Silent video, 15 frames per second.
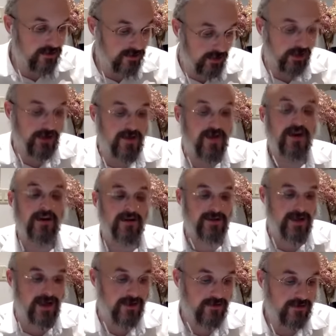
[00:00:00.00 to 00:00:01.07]
koi, then it could
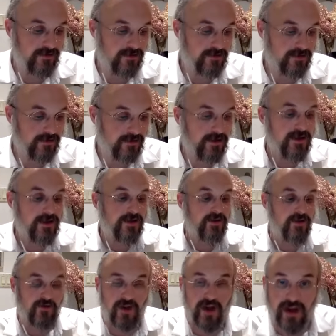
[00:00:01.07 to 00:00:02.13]
stand.
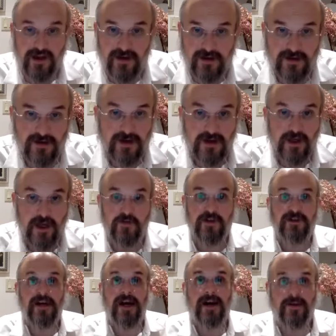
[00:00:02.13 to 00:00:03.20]
Tvei, if
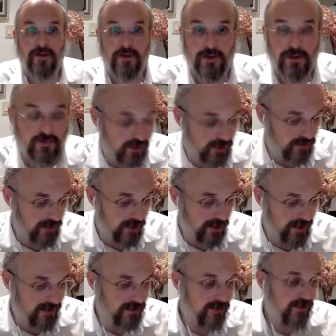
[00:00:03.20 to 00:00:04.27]
it's higher than 30 tefachim
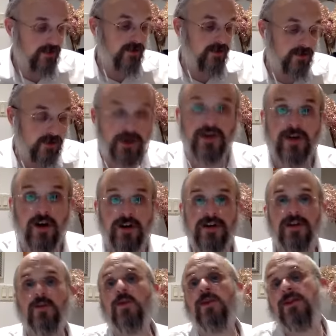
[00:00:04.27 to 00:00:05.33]
high, Loikoi,
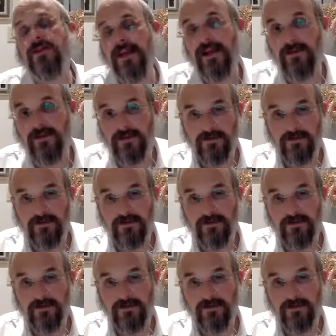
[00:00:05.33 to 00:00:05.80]
it wouldn't stand.